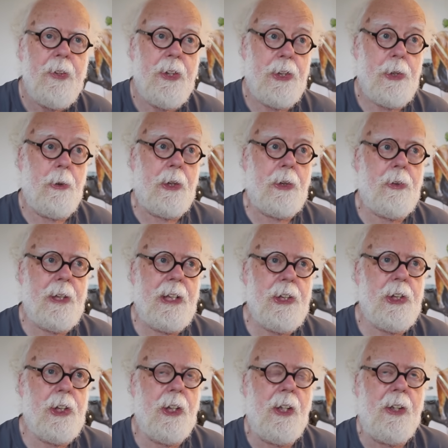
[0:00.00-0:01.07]
to a
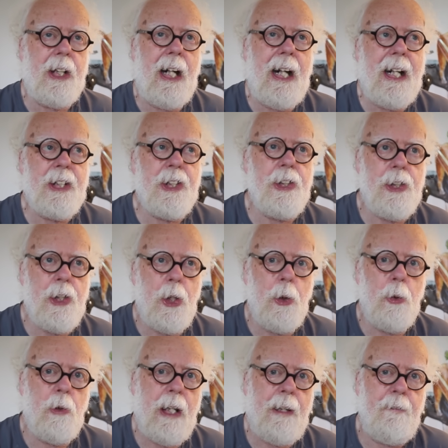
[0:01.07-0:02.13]
creature that has no
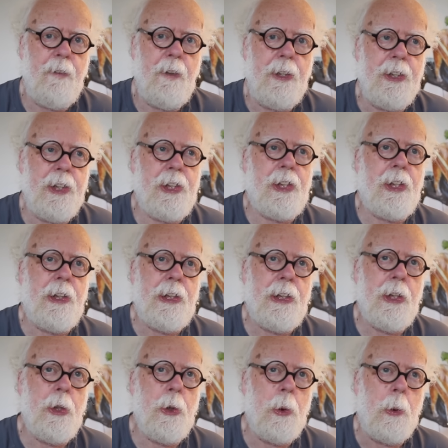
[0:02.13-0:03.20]
reference to
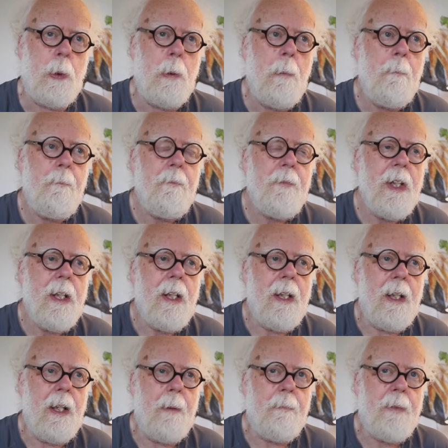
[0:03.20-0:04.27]
you.
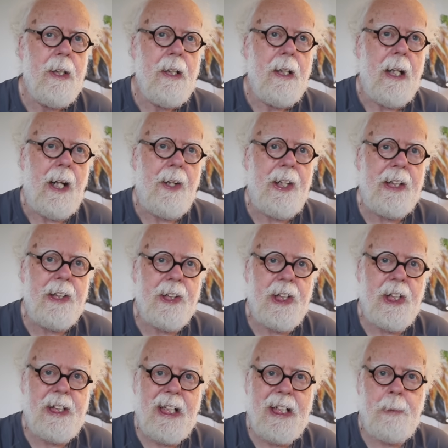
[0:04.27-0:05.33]
Um, I think there's a
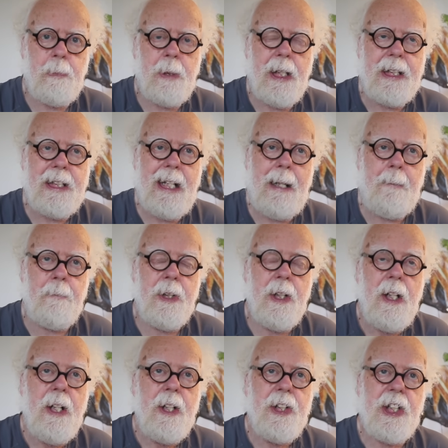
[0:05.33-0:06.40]
desperate attempt
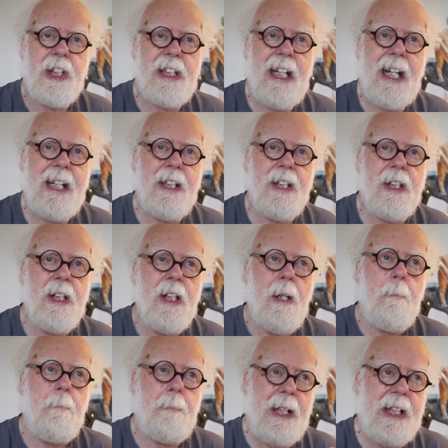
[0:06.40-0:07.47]
to send
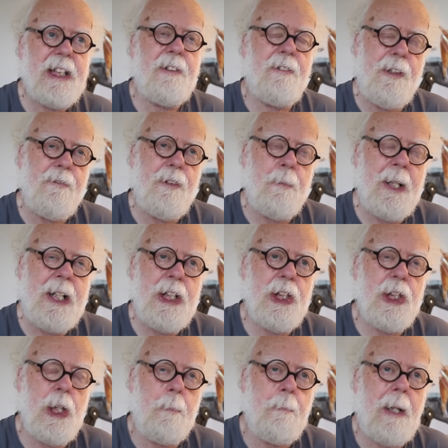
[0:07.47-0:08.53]
bits of
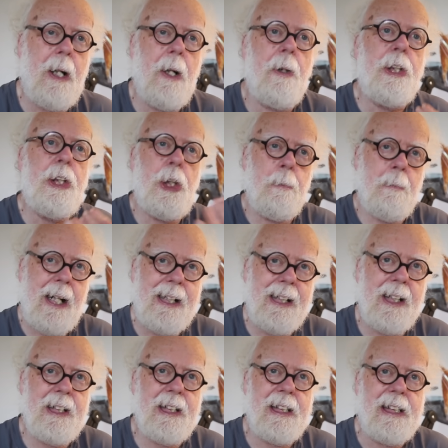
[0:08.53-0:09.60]
information about
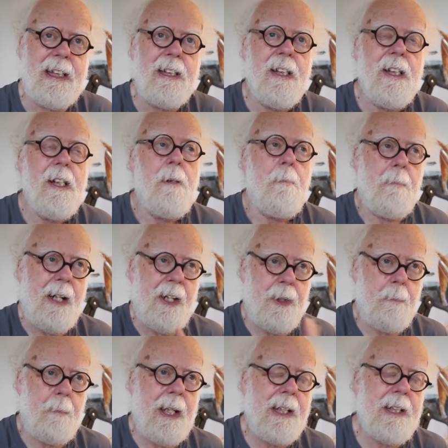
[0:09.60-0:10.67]
humanity,
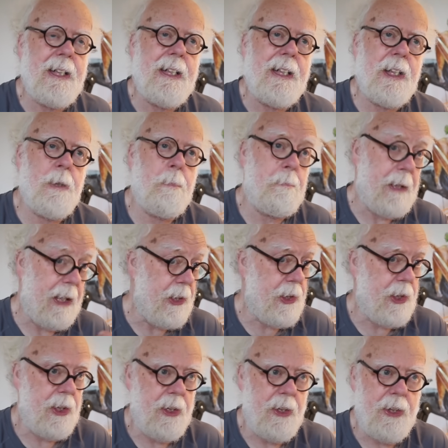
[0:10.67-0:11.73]
mathematics,
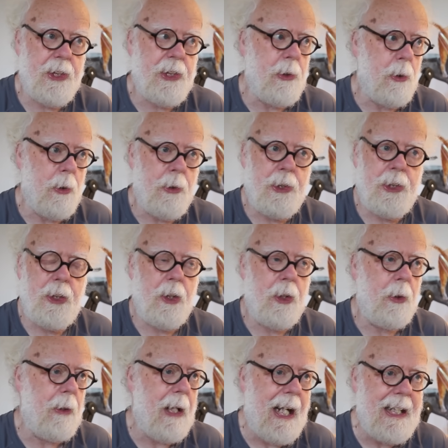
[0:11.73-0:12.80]
pictures,
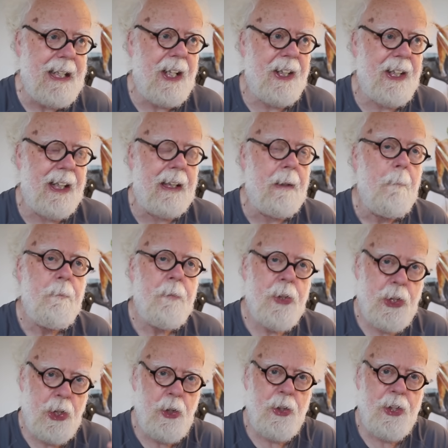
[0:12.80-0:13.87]
audio, anything
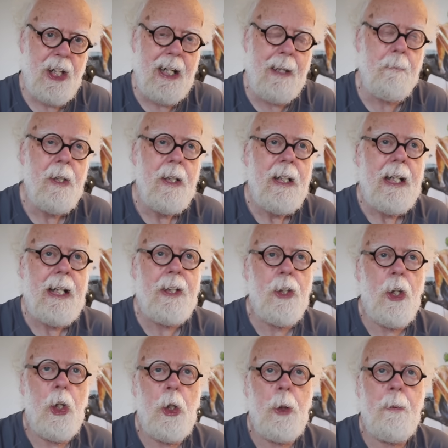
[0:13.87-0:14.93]
to them in the
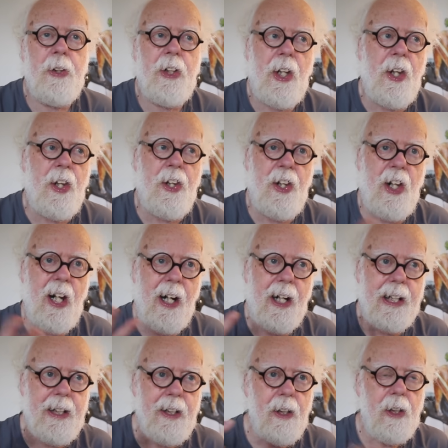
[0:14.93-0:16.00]
hope that
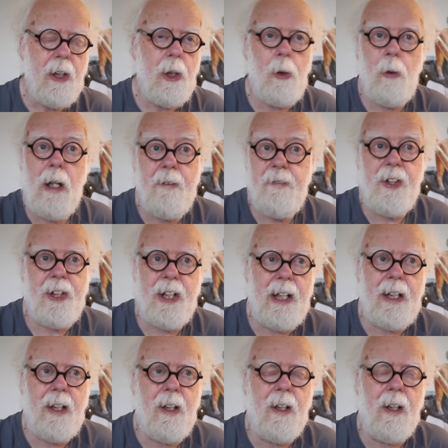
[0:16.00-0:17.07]
they, whoever
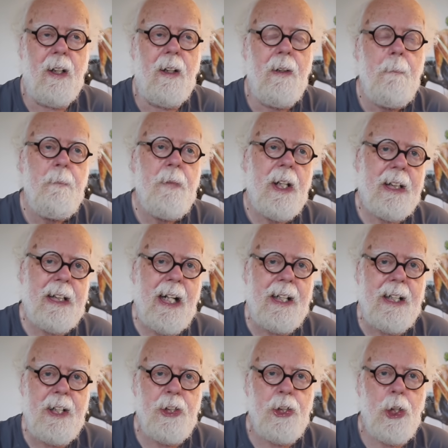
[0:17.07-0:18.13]
they are, can
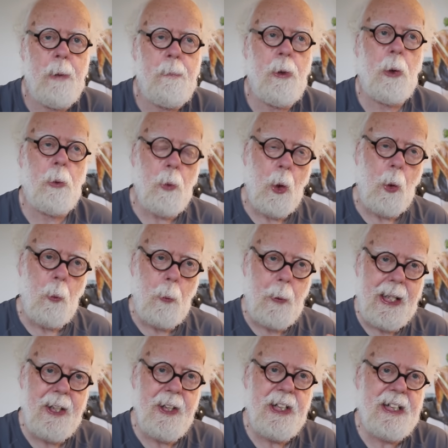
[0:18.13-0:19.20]
interpret what
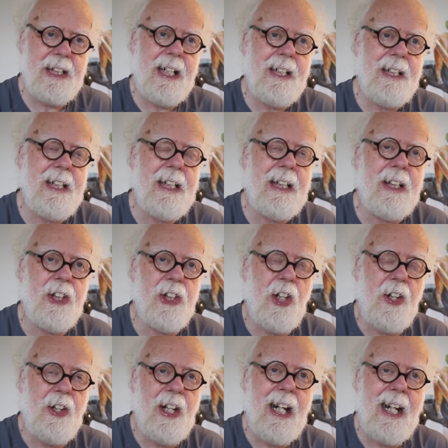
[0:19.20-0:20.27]
we're sending to
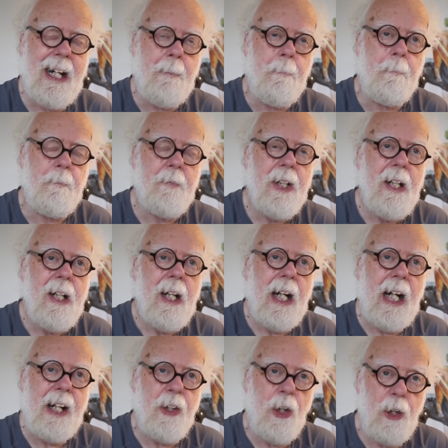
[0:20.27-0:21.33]
them.
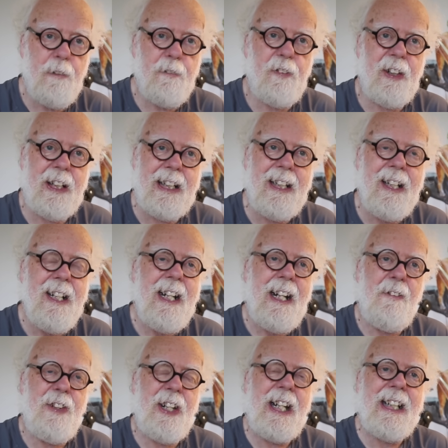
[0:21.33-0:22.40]
And hopefully,
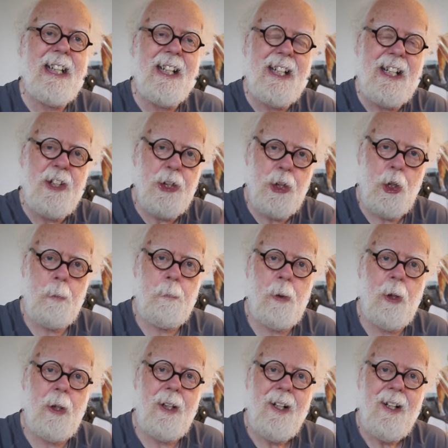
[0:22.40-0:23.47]
if they can
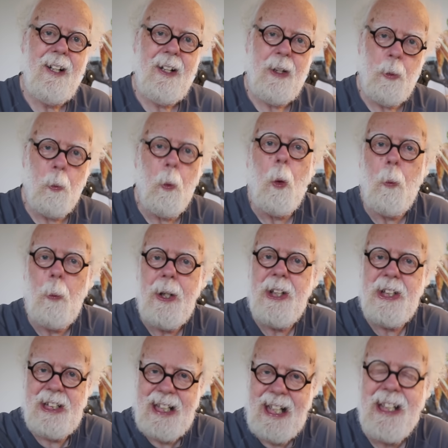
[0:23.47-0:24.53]
interpret what we're
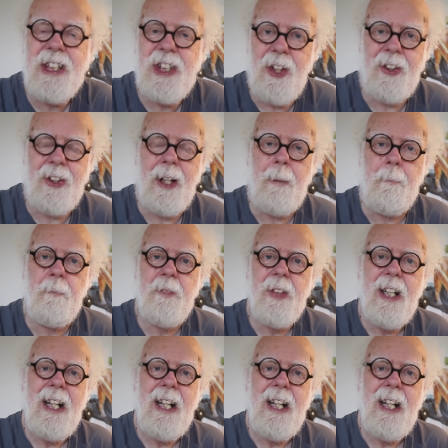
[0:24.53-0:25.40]
sent to them,